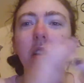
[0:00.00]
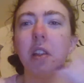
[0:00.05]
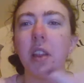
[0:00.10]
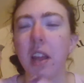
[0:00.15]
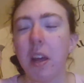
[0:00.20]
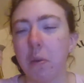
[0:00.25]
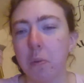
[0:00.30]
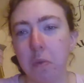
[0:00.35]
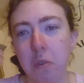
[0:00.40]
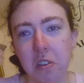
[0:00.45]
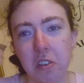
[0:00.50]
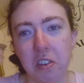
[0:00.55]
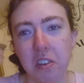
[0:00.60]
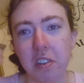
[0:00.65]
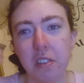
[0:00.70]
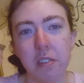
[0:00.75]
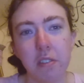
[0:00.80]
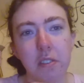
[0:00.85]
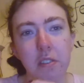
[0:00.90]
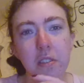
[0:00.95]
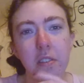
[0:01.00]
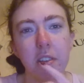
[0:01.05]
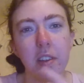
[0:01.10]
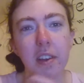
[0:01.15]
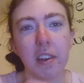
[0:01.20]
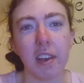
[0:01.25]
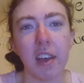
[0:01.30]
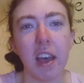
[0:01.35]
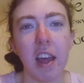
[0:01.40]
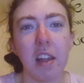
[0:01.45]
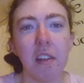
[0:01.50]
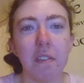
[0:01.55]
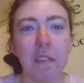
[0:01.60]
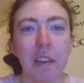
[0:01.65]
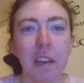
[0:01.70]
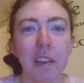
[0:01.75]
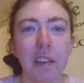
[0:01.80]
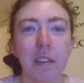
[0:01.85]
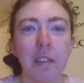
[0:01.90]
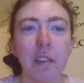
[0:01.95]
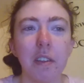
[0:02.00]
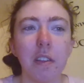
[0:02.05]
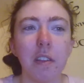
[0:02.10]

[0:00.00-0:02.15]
languages, that kind of thing.